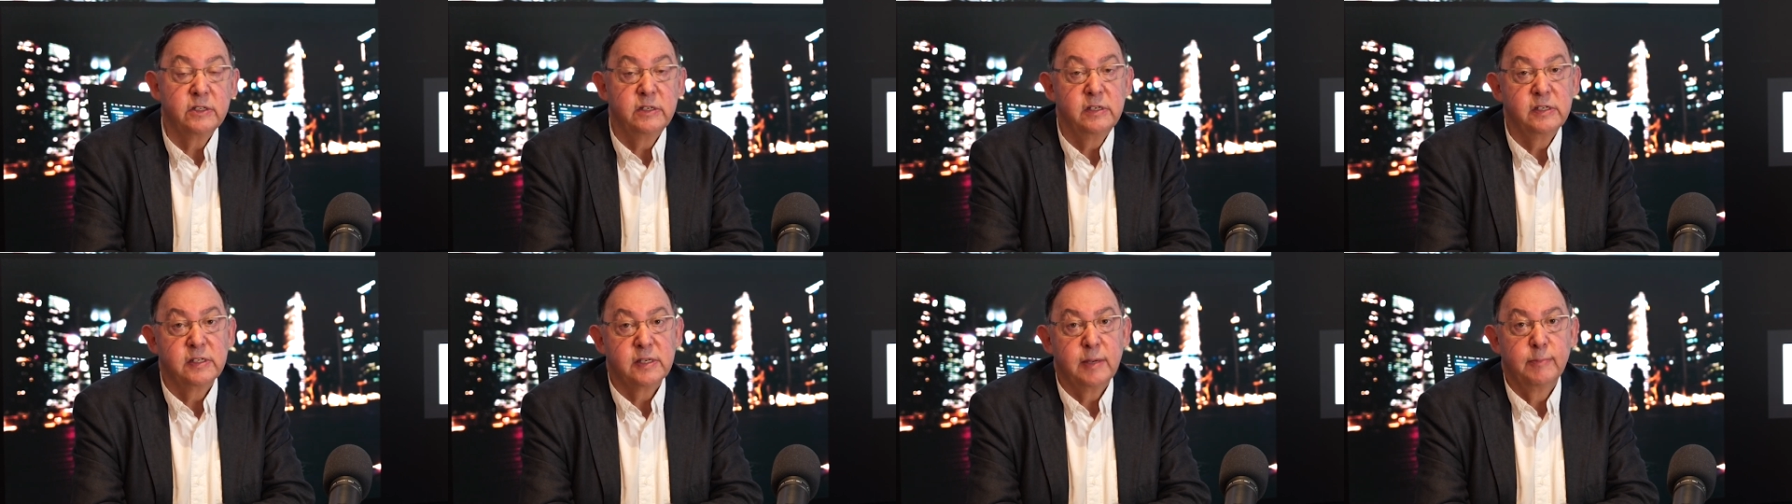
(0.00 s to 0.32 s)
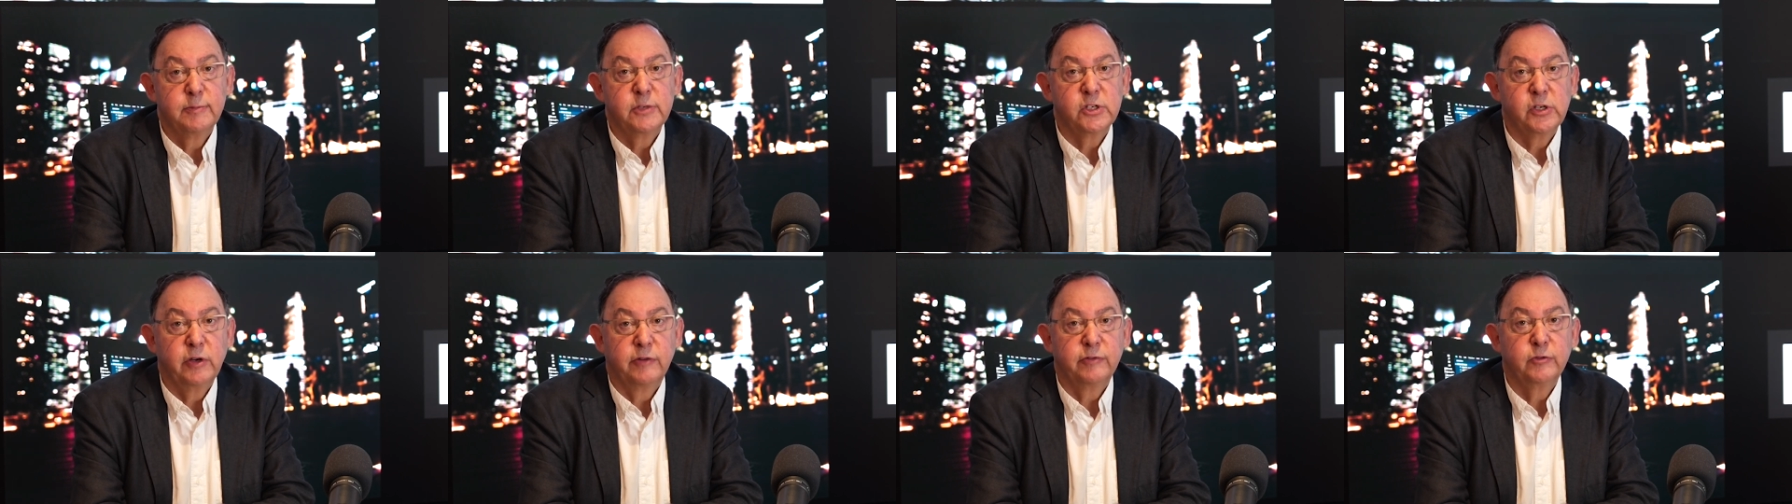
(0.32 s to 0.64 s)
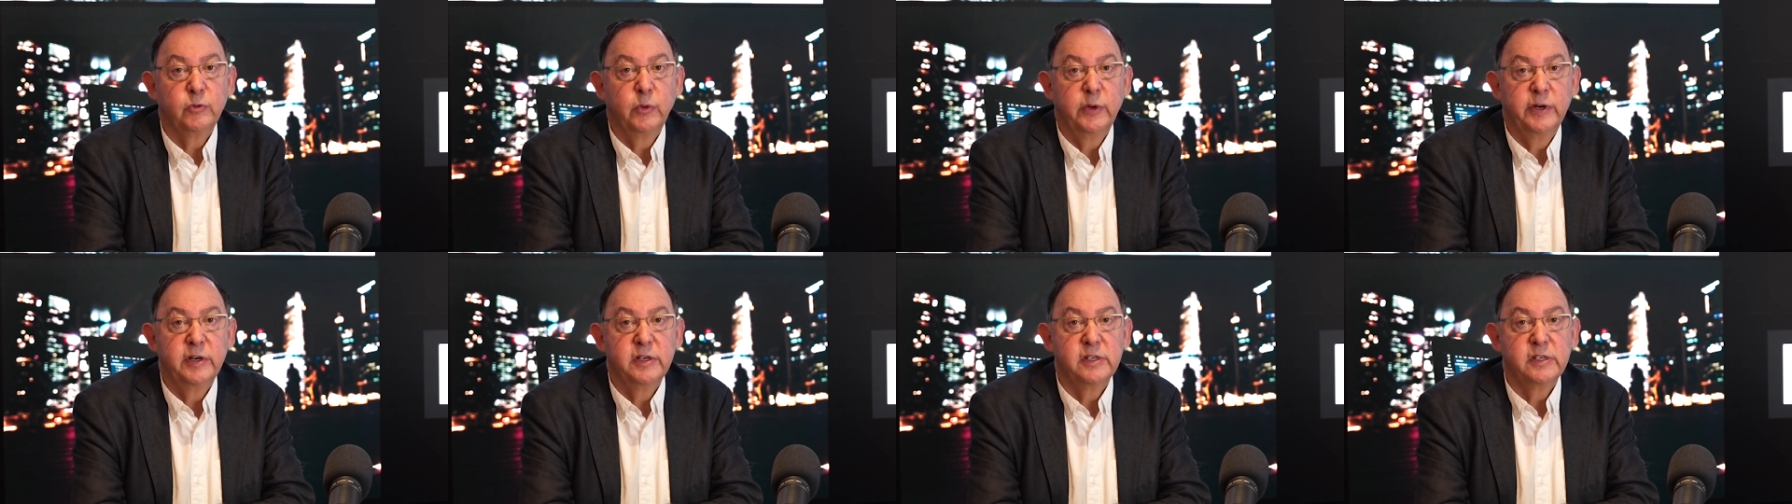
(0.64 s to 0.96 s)
to some
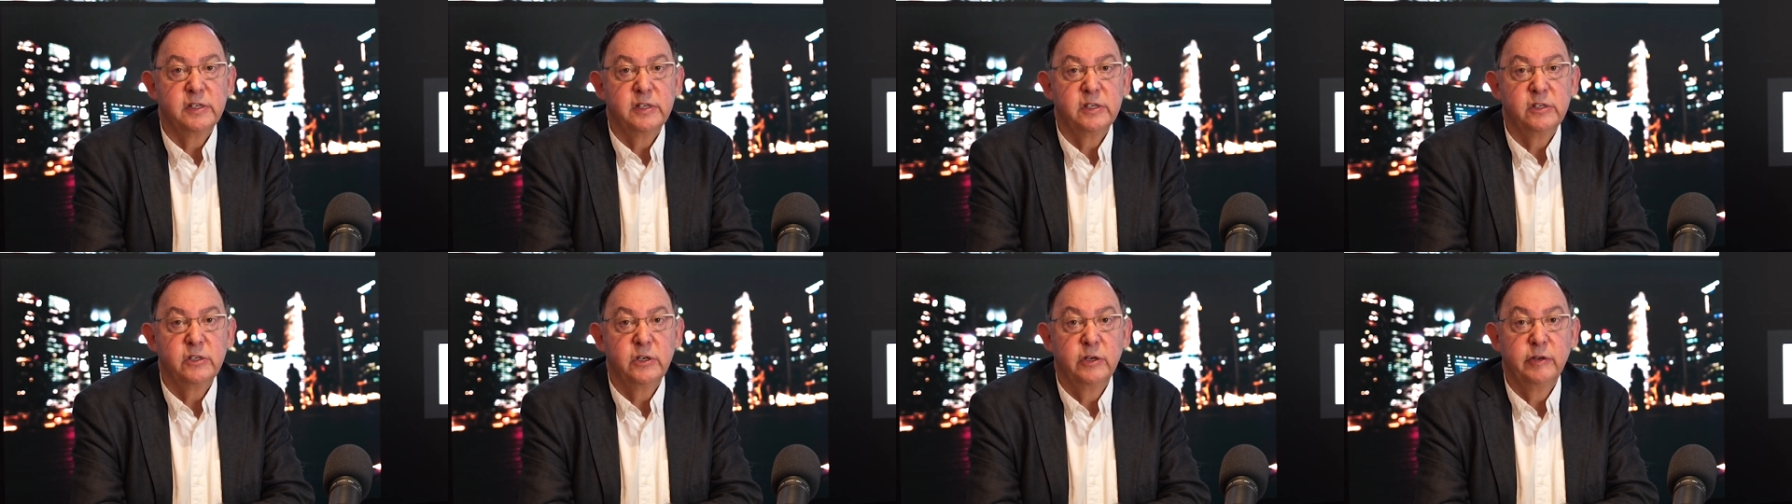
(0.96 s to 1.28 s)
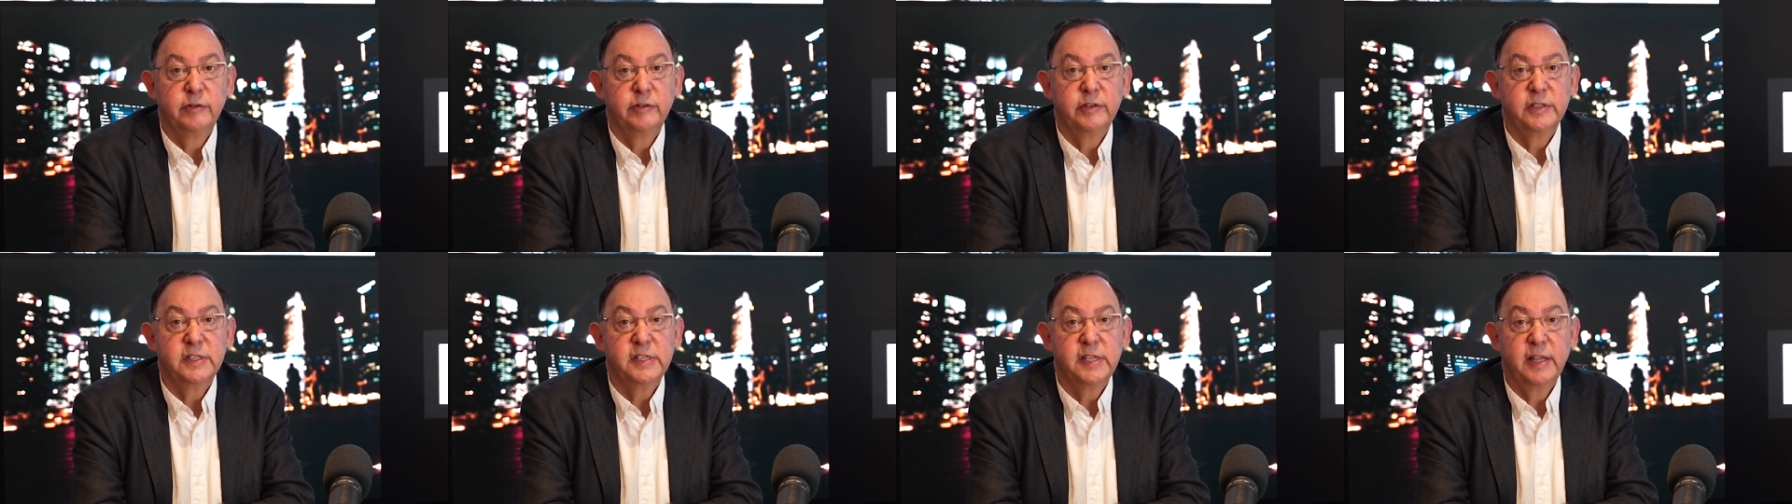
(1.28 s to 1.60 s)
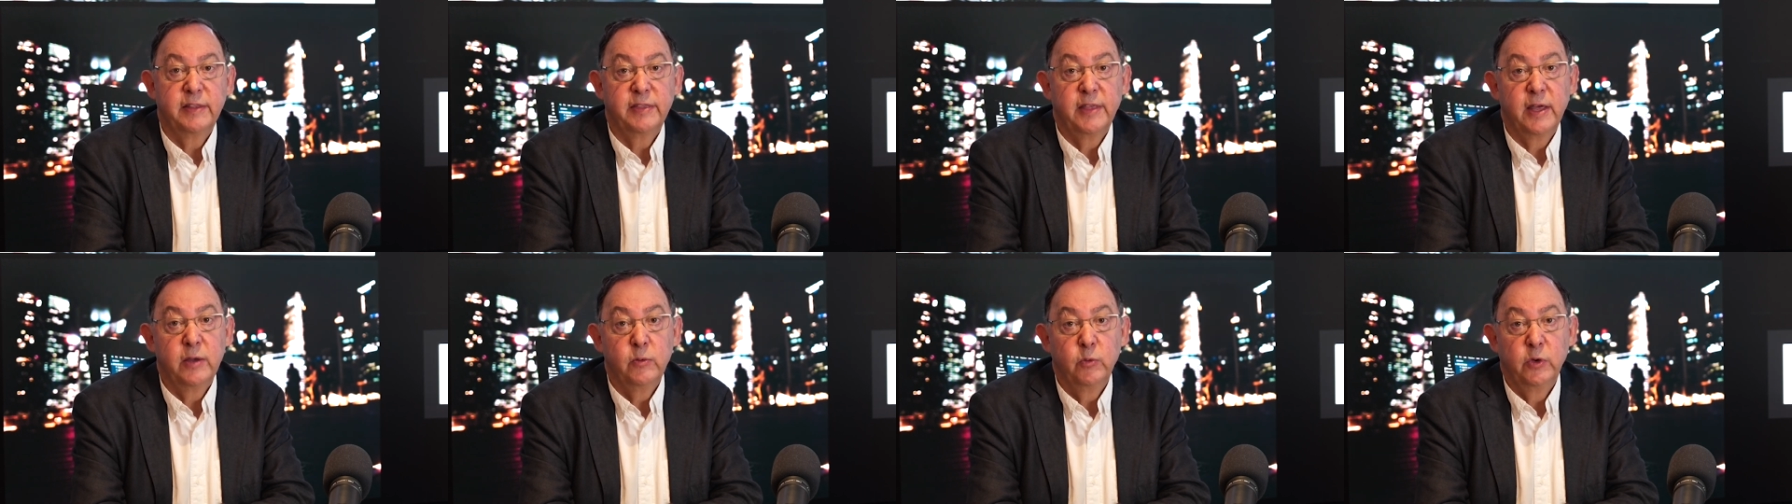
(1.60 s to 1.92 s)
software as a service
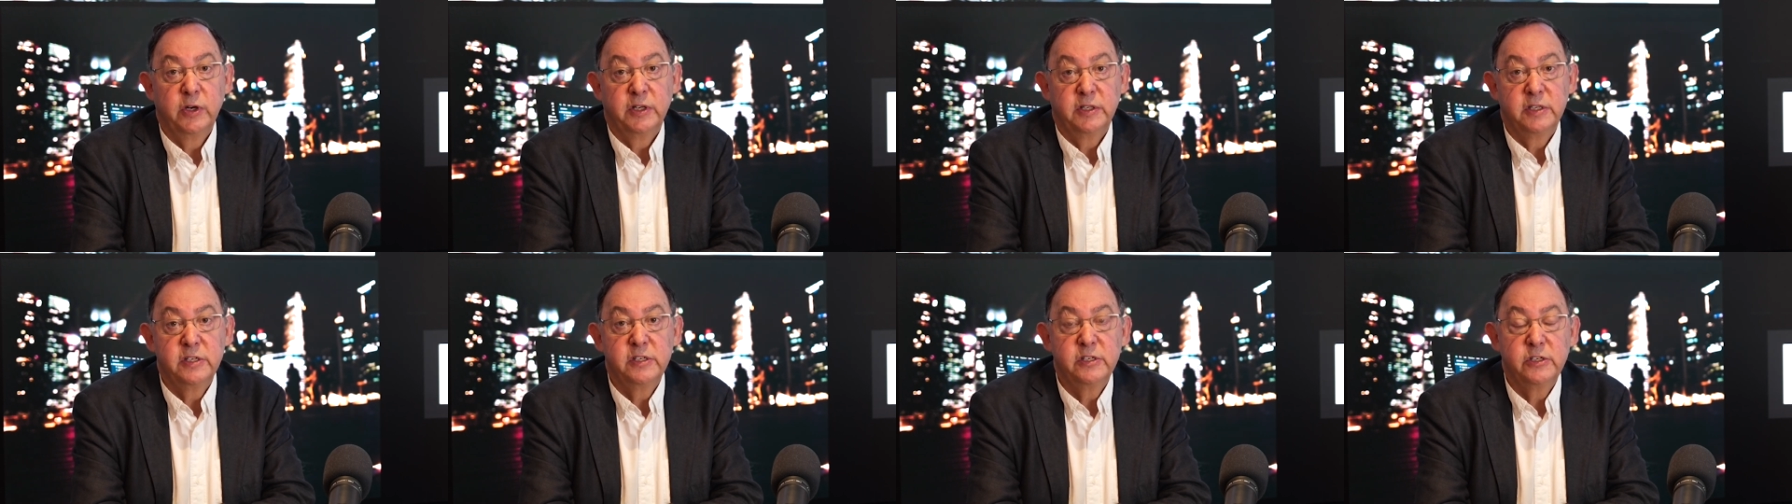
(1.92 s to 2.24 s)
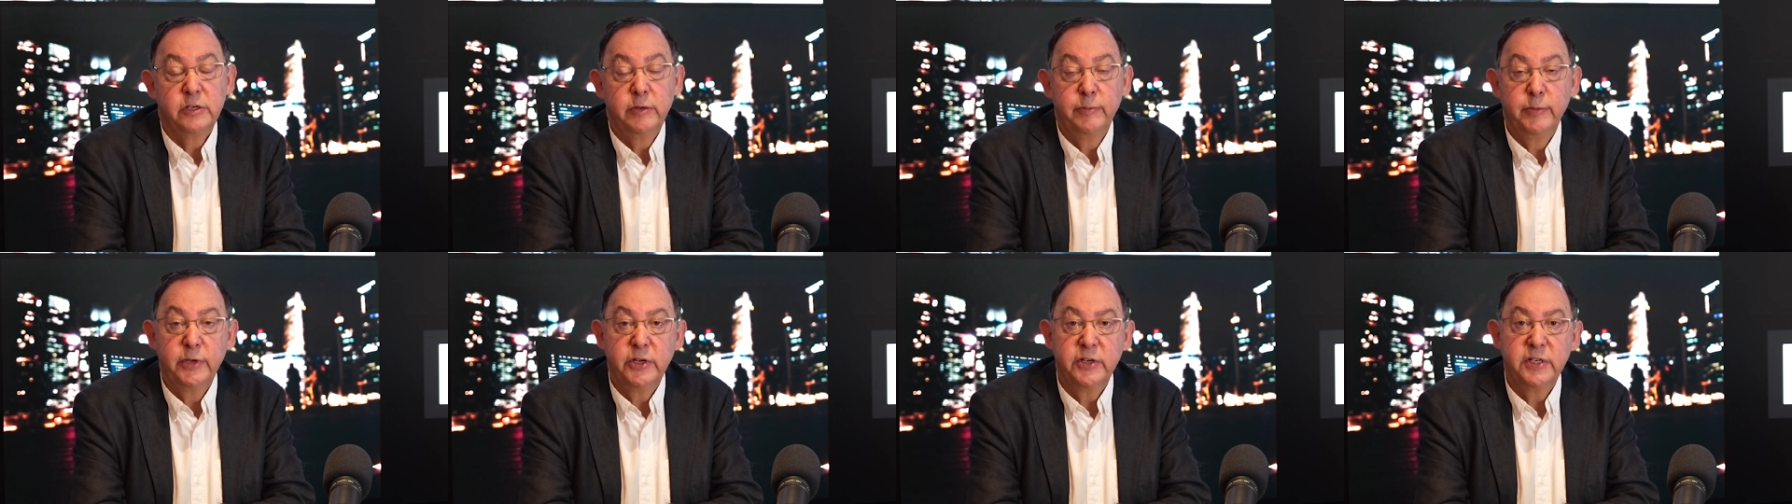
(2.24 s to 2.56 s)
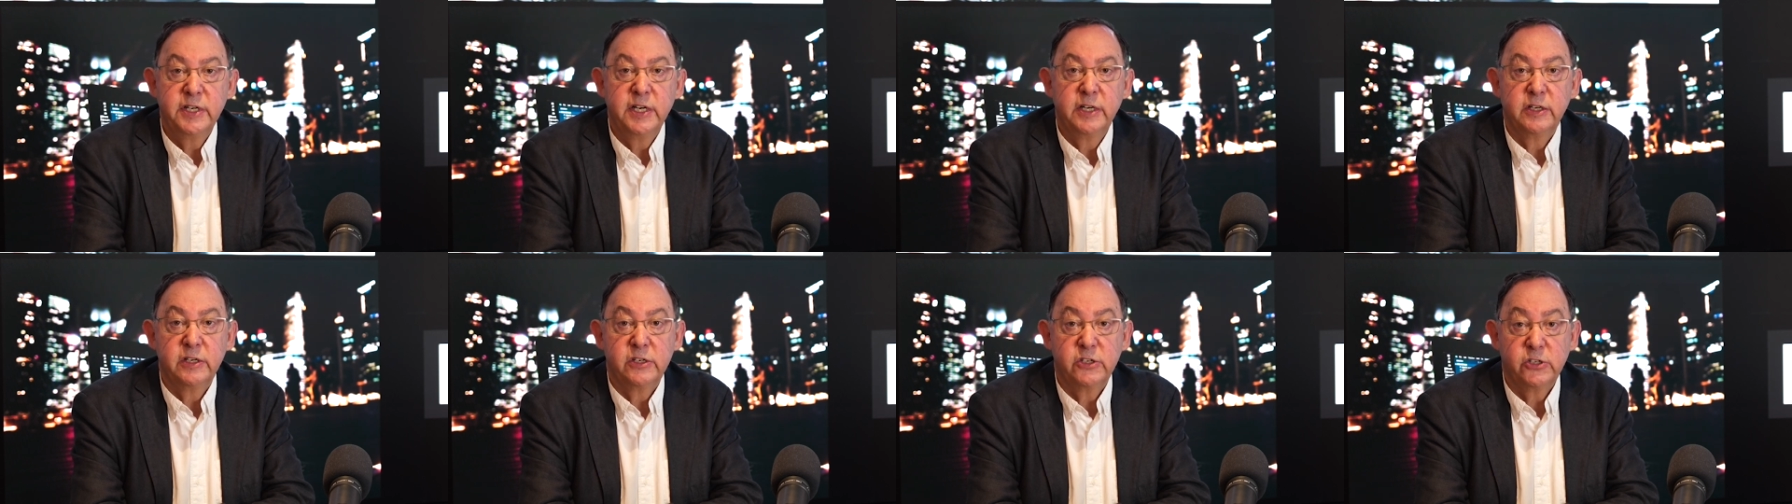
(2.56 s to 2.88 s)
that they would
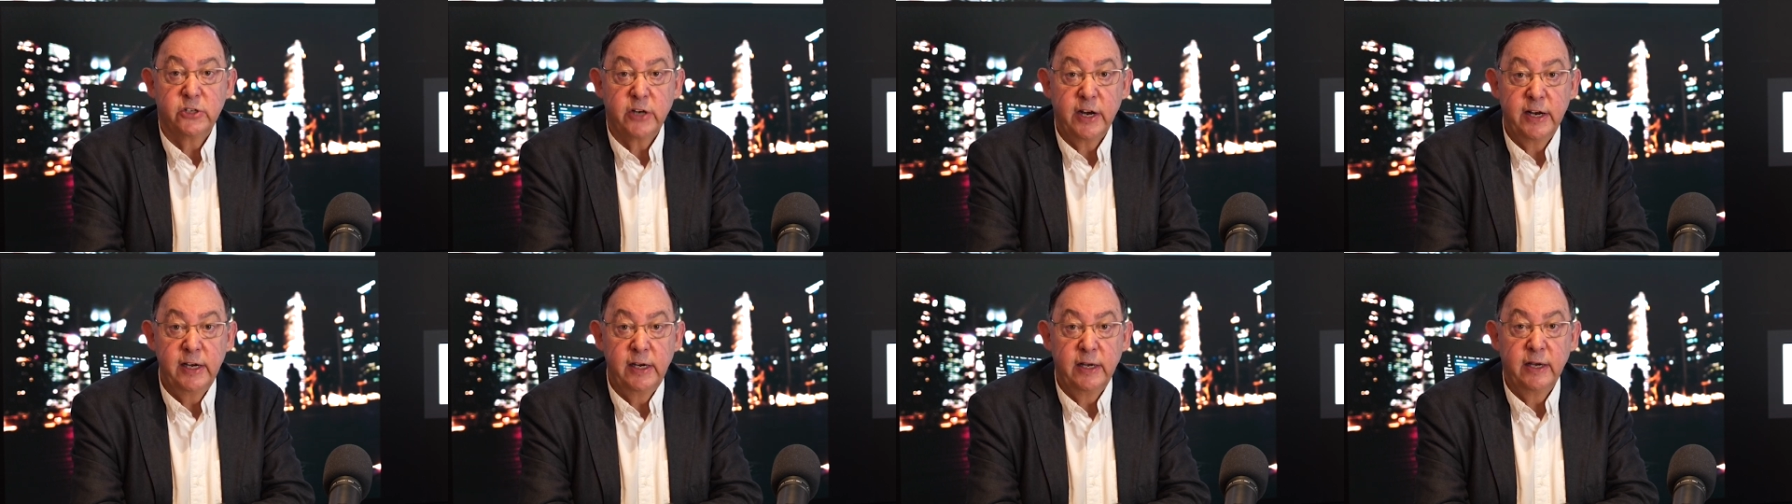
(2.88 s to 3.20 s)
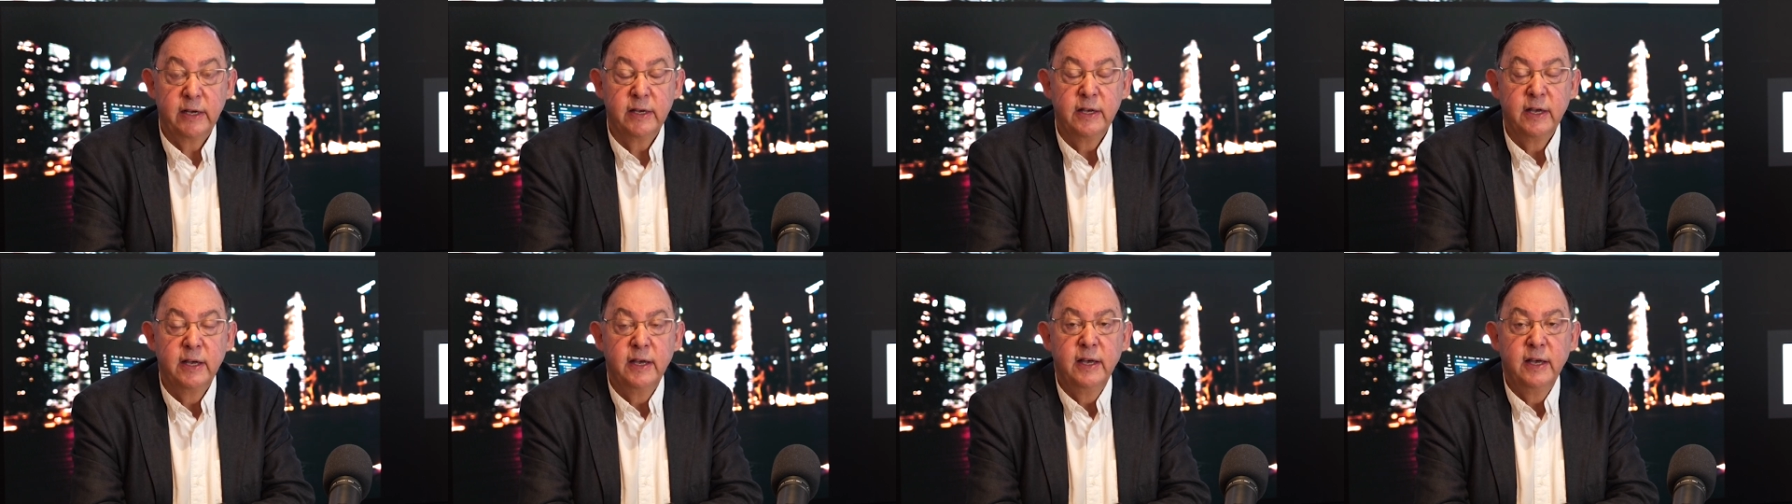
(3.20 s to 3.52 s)
distribute in Australia,